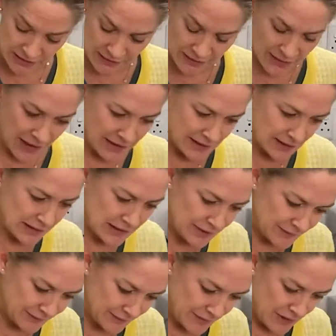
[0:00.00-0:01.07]
That's it.
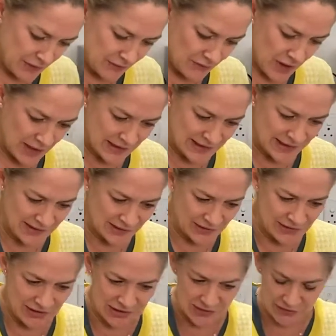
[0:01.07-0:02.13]
Right, sizzle,
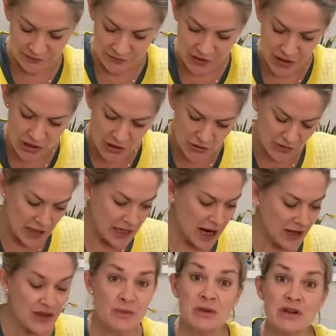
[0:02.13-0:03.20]
sizzle. You can
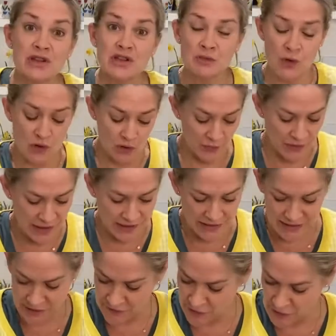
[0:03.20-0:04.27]
cut them into smaller pieces
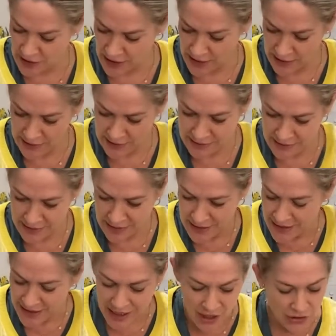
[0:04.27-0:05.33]
if you like.
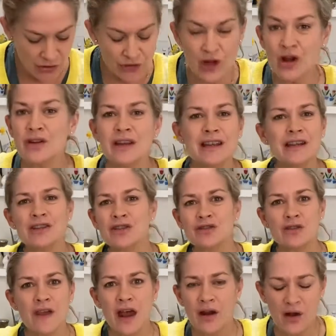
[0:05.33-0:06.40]
Now, you don't need to do
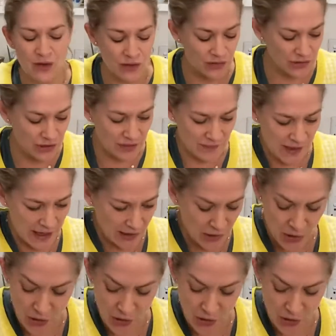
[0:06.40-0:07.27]
that whole sort of like